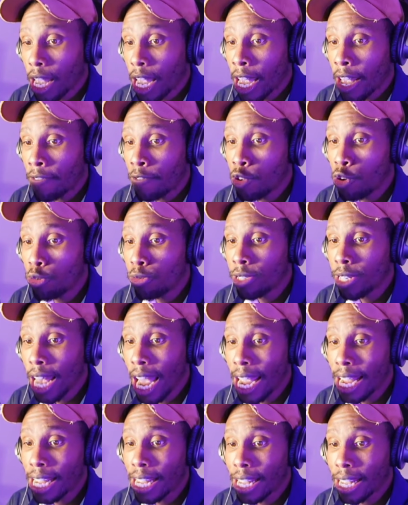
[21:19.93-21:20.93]
If you
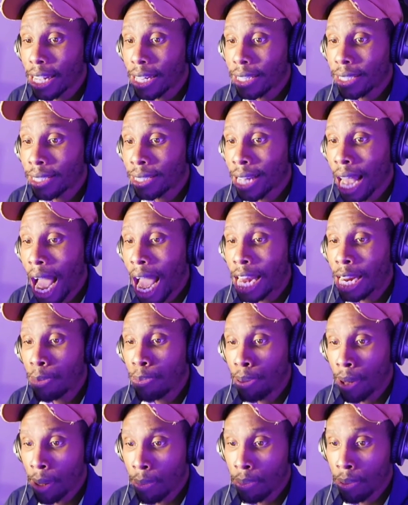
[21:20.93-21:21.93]
take Scottie
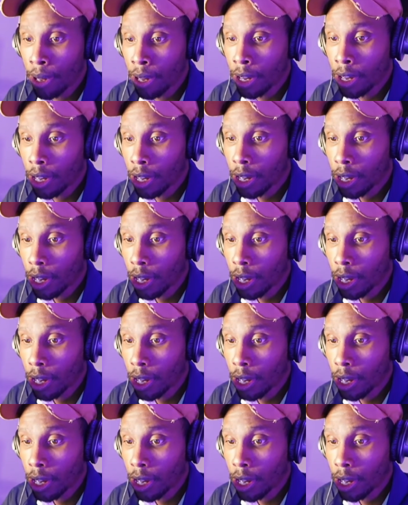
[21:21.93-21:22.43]
Pippen,